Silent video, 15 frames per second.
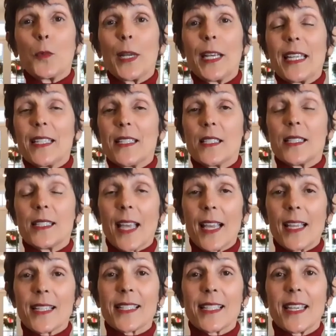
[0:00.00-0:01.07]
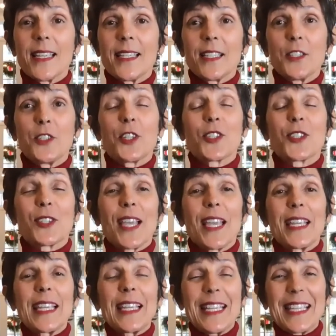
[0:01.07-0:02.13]
when it doesn't, just
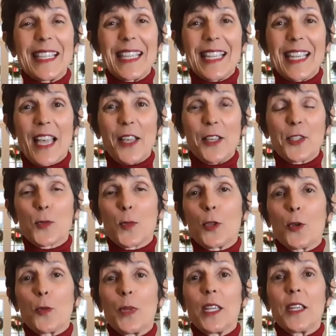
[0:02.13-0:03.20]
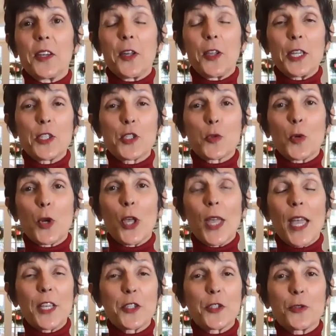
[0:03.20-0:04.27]
like anything else, whether it be
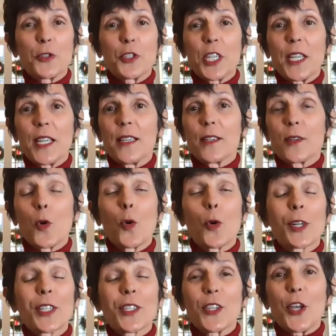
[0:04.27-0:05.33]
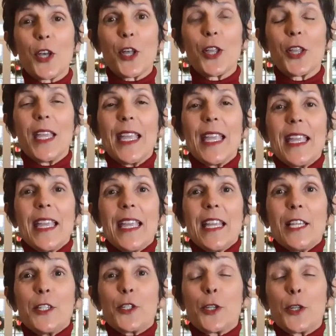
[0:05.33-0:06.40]
cholesterol, estrogen, cortisol,
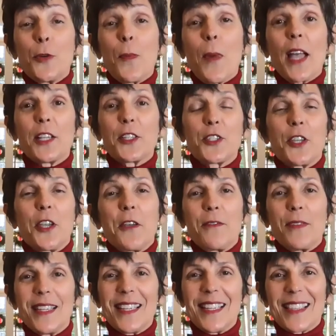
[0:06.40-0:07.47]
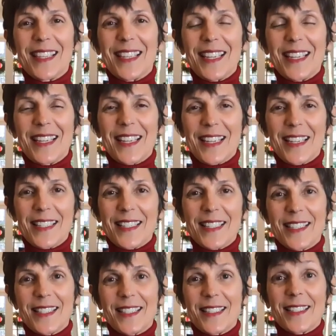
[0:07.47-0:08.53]
too much of anything
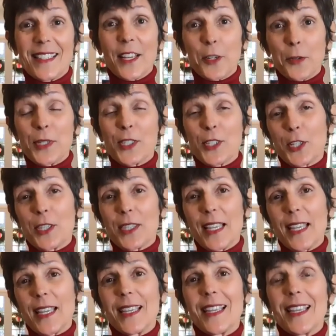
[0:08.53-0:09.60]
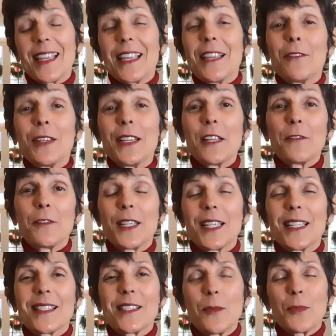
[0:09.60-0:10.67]
is not always a good thing, even if it
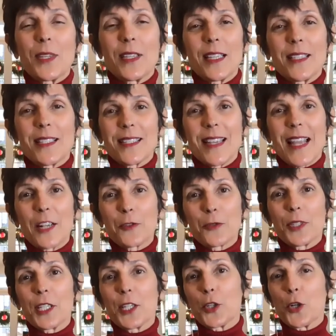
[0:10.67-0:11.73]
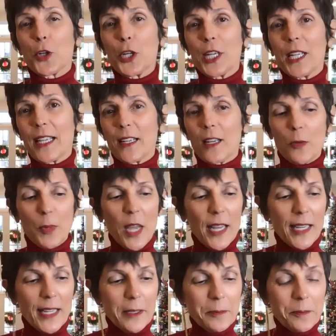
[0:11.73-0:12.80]
is something that's naturally occurring in our body.